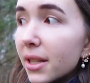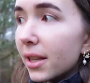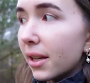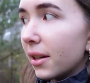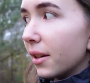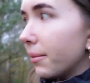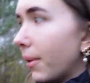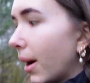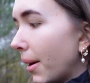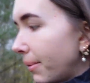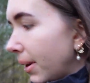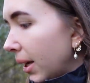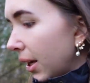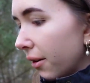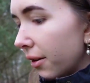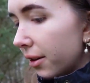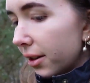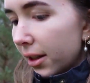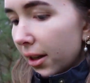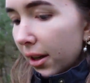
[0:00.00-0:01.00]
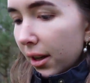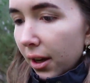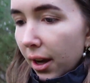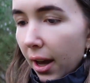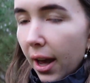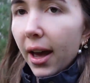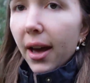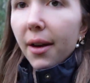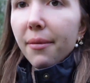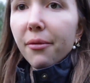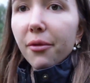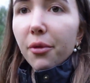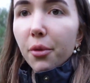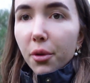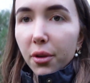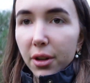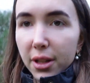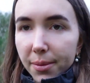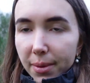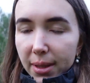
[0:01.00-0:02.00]
that might be good for
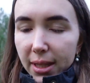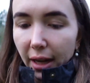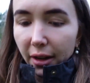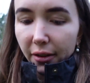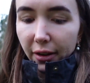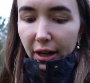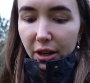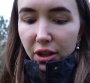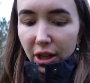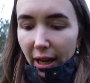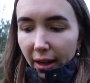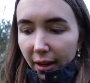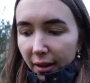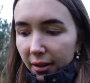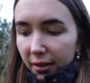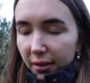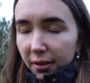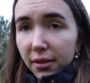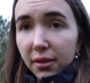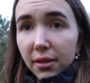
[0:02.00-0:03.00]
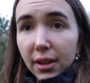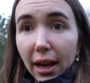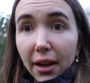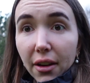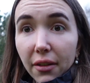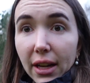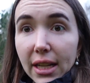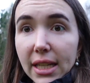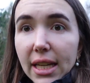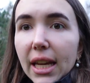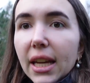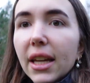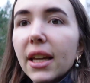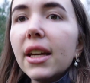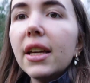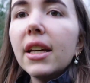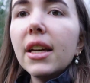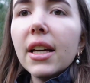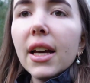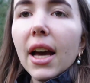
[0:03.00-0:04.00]
Christmas decorating,
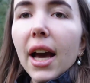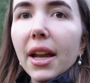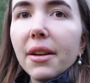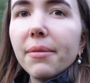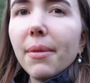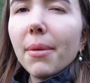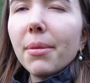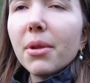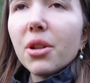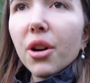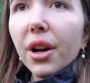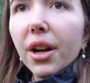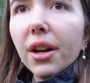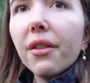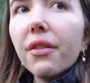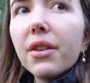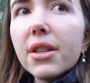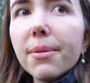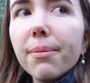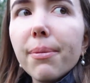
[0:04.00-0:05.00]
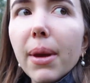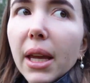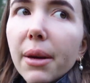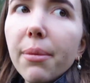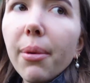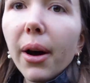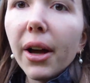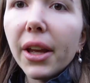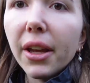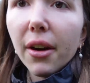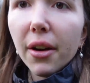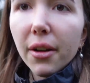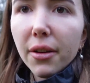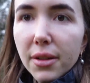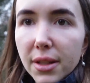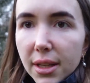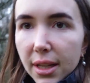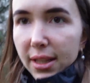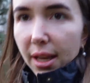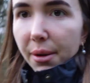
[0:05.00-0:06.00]
and maybe try and look for some bigger pine
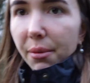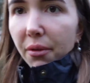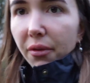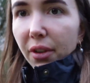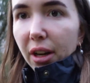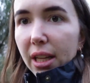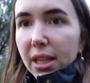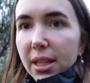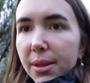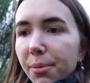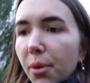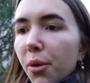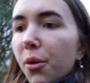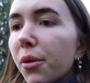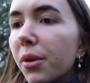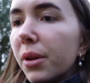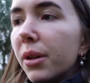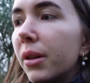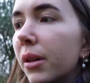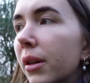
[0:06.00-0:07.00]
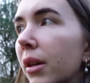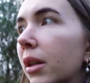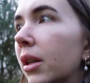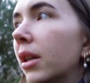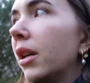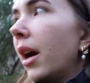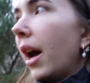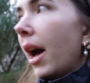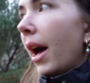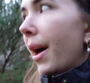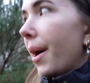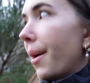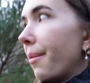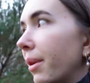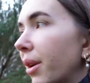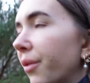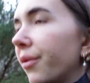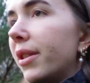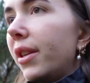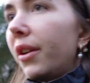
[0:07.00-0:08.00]
cones because they were really small, and
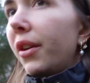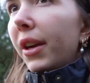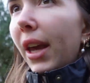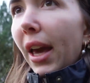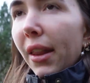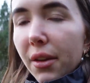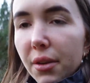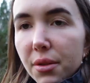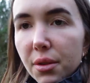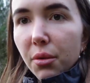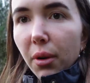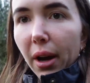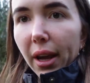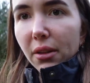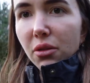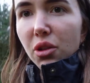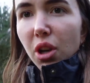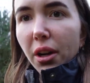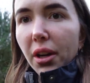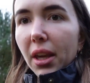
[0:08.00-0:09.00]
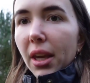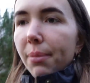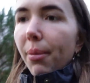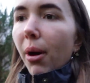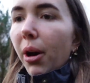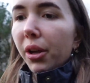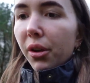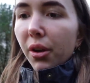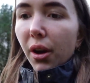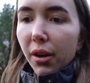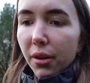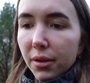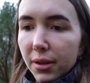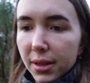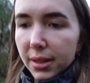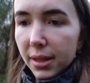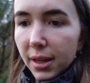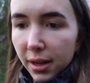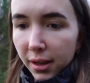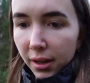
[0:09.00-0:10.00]
obviously you can get those quite chunky pine
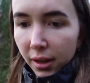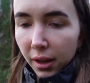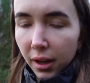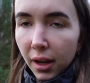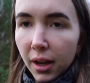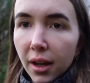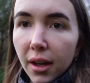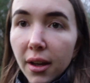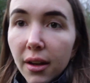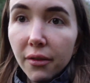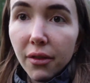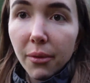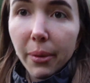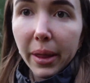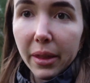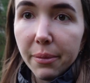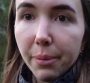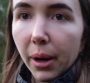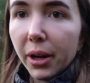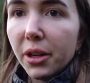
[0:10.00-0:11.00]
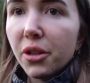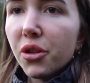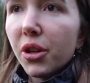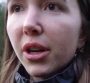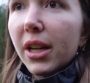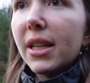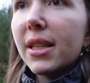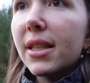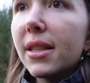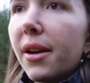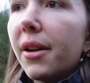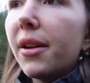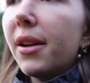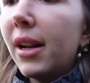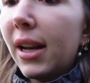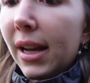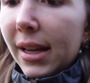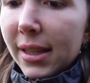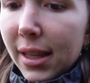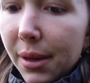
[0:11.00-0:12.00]
cones from other pine trees, so
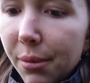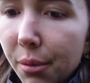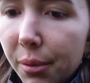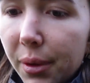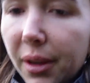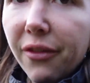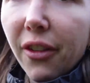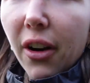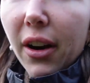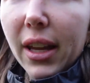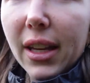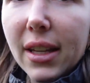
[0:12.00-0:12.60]
let's see what we